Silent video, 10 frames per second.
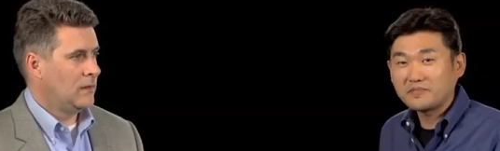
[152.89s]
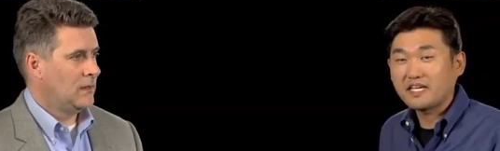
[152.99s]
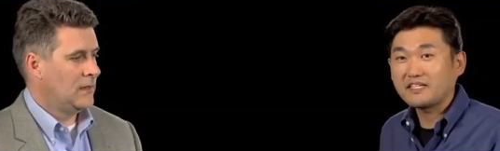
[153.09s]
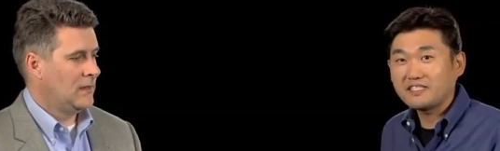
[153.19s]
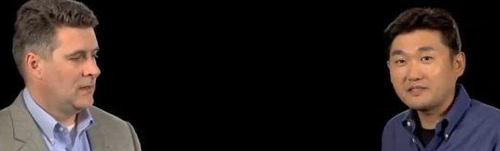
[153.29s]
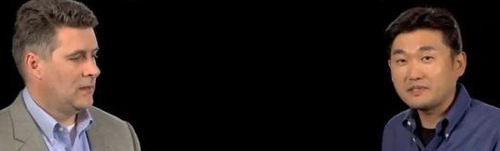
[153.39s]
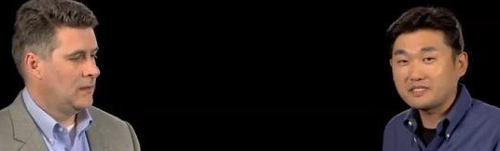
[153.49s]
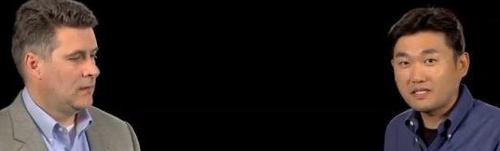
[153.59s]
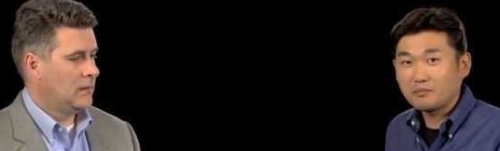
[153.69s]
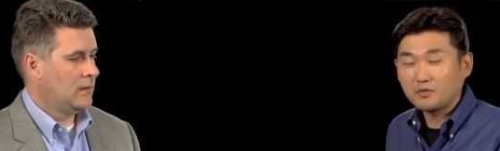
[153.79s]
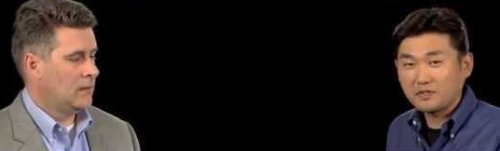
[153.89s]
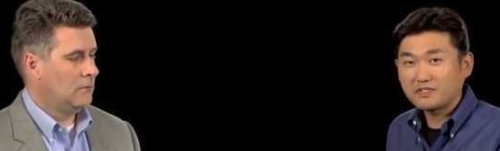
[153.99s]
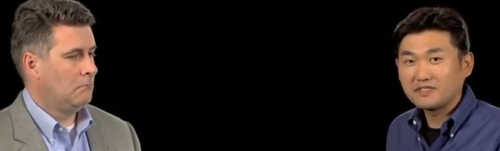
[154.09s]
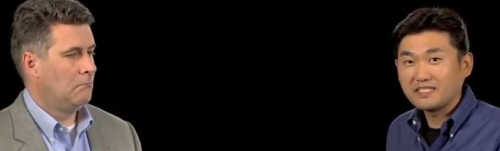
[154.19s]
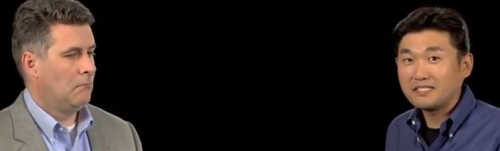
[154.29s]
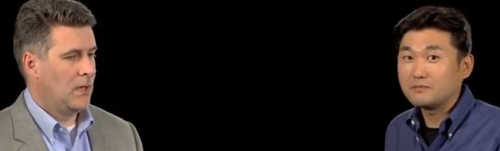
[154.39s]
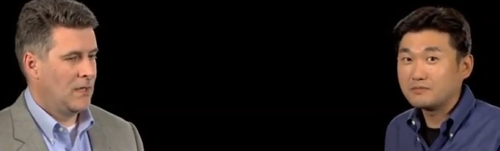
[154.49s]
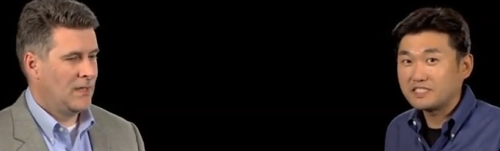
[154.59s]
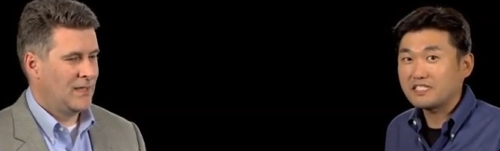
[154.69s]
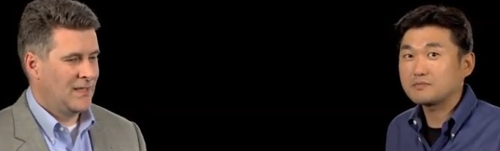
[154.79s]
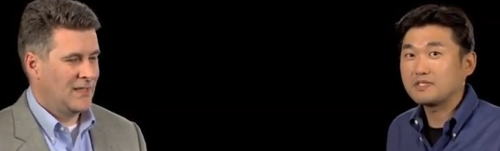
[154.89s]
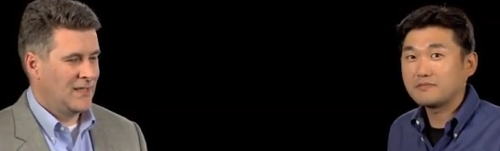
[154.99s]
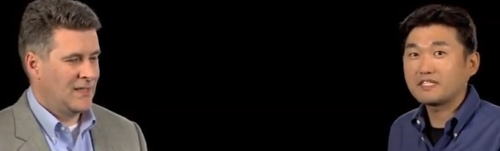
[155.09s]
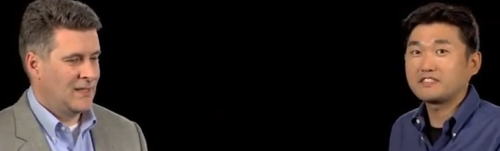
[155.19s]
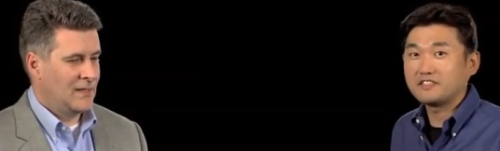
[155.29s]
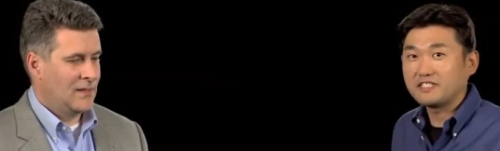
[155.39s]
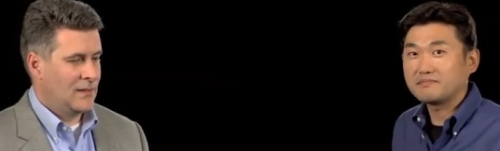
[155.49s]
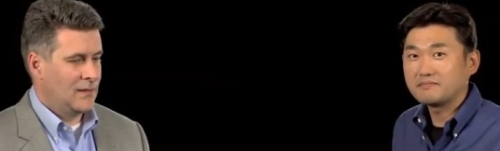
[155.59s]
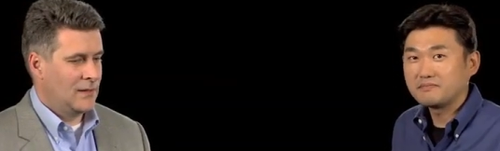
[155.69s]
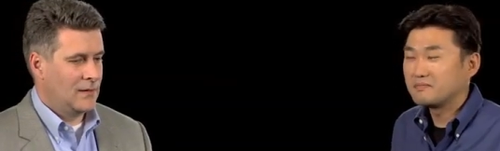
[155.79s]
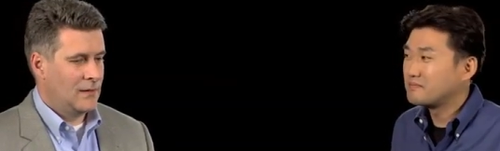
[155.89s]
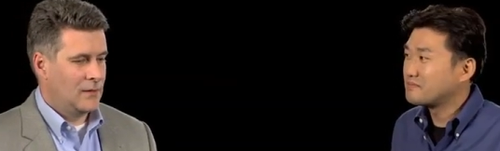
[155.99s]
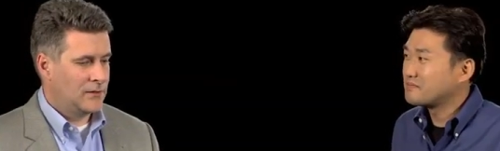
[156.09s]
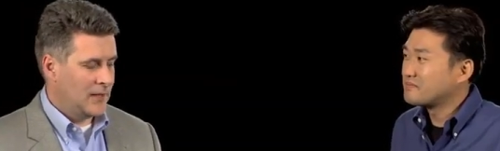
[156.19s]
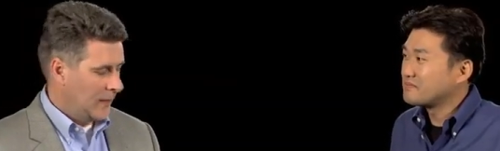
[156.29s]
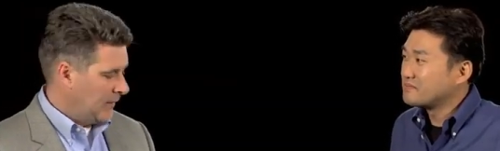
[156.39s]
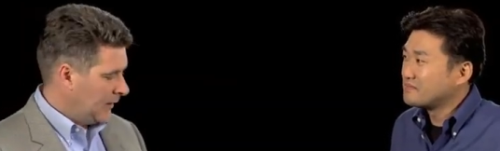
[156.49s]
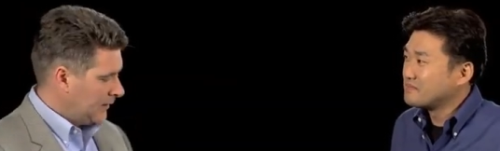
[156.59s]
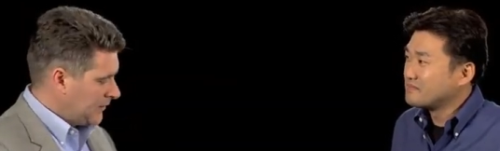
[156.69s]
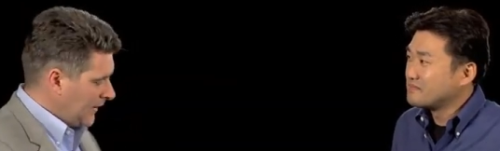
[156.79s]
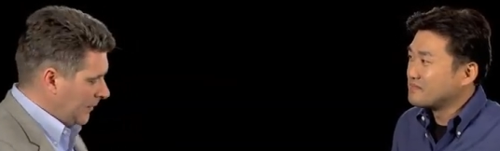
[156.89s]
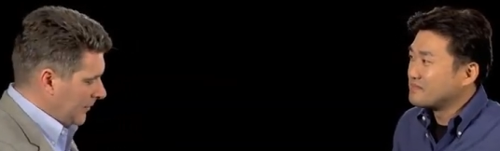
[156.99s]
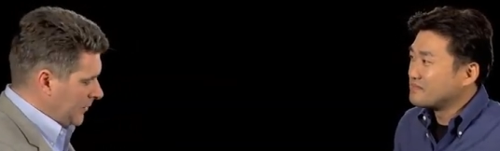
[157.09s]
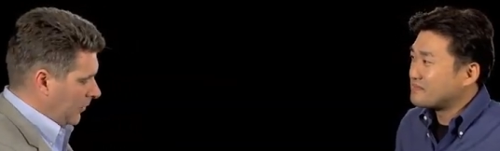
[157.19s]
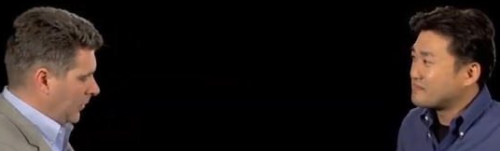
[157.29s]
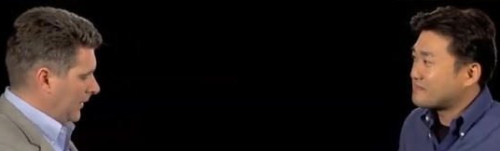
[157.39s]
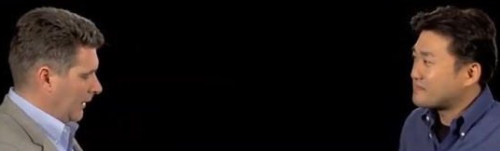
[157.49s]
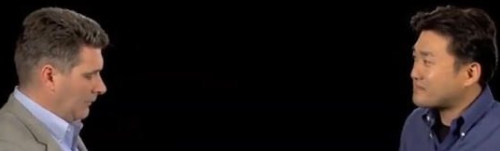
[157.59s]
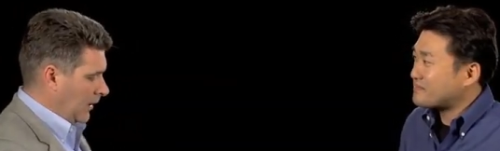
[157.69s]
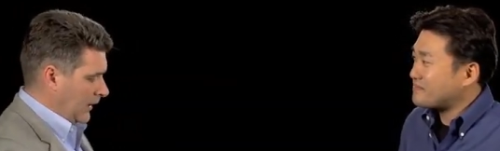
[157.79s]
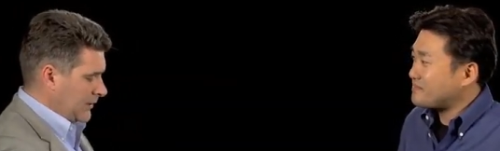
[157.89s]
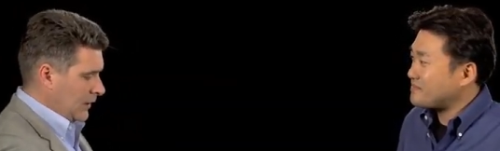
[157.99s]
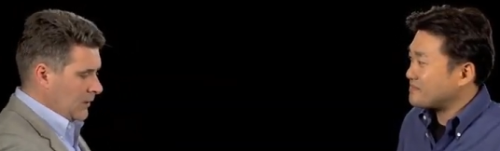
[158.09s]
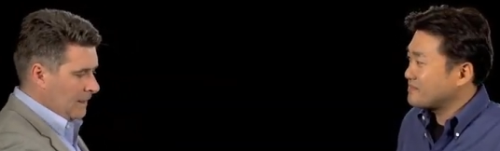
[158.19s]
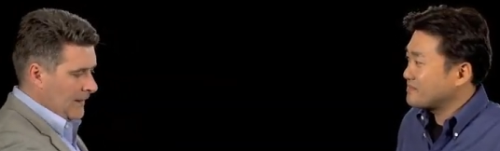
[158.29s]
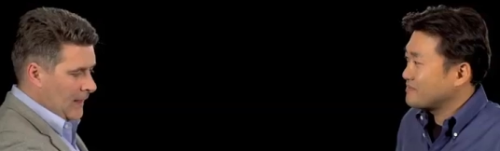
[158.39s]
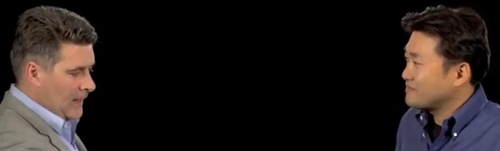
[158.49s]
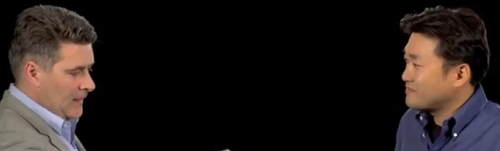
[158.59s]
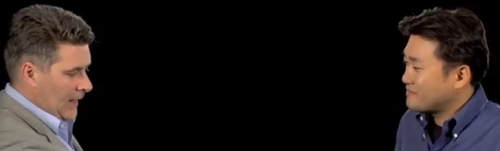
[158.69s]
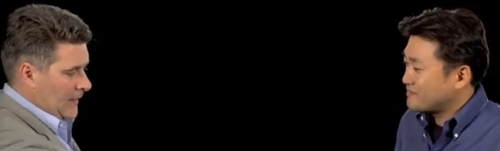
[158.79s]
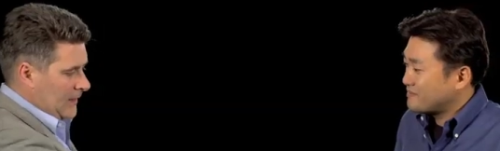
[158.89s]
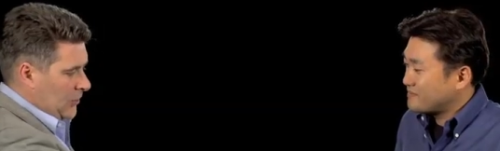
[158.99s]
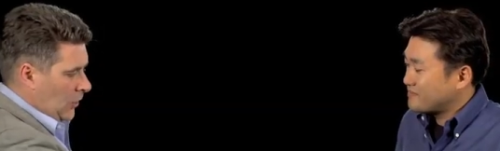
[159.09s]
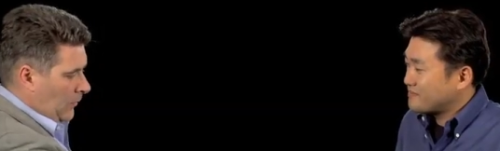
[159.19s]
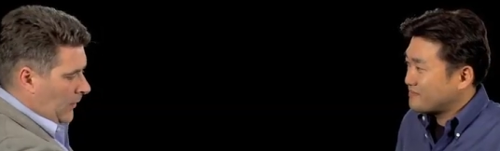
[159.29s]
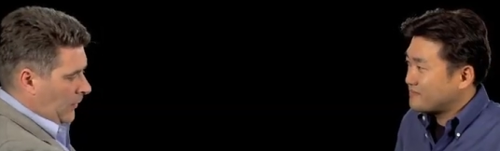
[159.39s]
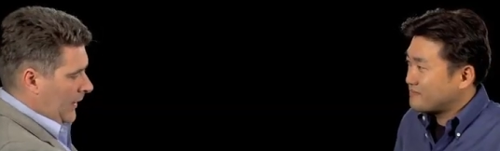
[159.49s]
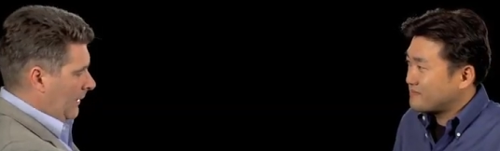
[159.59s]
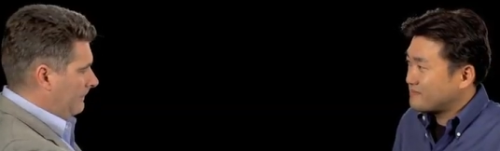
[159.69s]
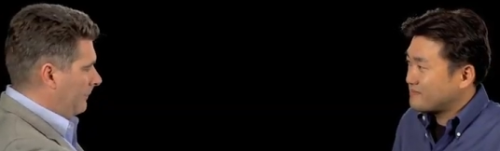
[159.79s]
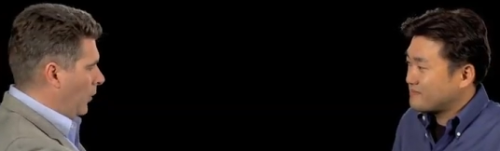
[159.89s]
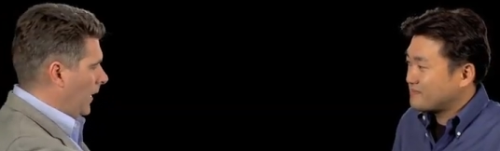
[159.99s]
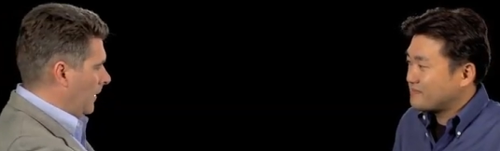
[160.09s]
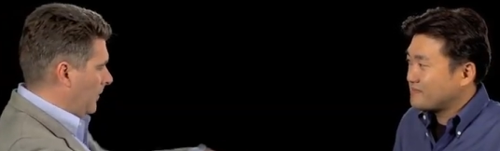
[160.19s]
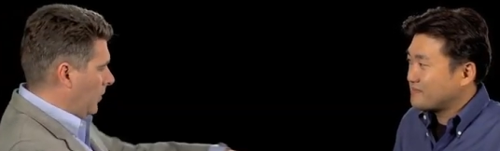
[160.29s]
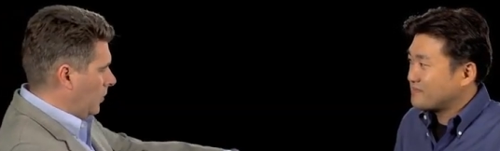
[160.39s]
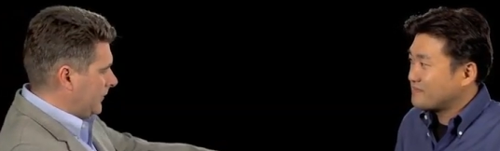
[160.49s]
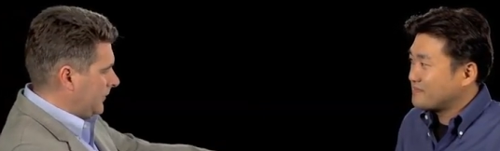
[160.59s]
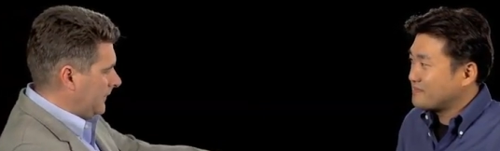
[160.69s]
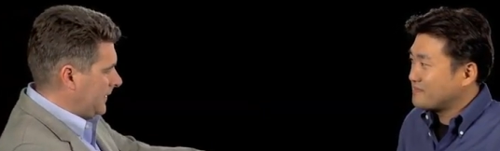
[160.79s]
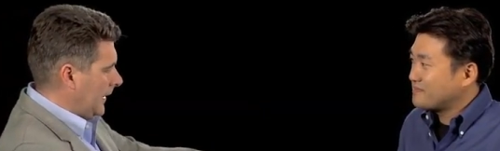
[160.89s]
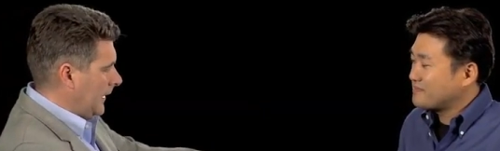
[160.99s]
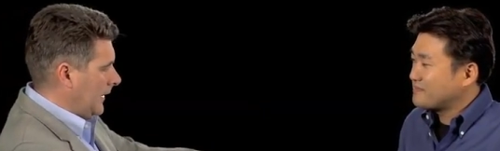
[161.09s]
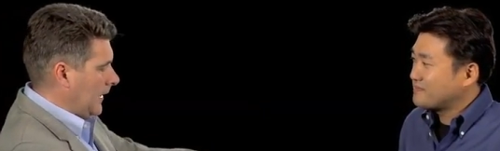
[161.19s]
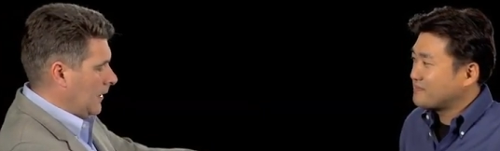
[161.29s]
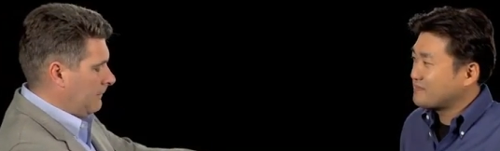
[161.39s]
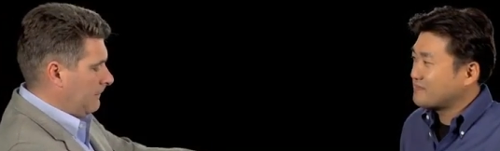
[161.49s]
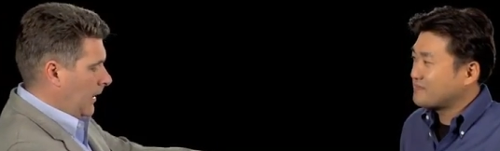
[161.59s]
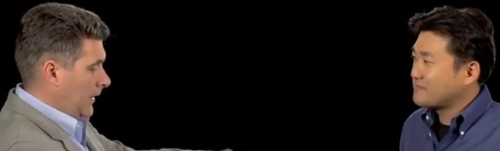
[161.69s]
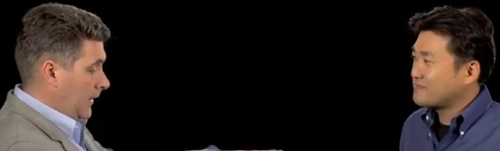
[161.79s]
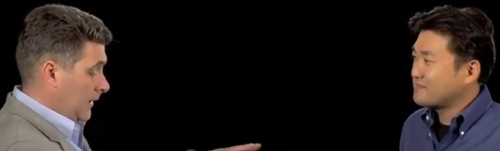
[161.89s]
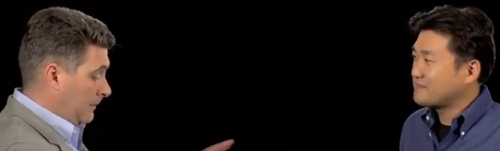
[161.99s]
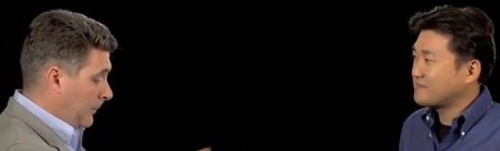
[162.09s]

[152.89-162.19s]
Speaker 1: 10 gig Ethernet port in just one rack unit.
Speaker 2: So let me understand and make sure I got that right. So in, in the top one we have 48 ports of 10 gig at the front. In the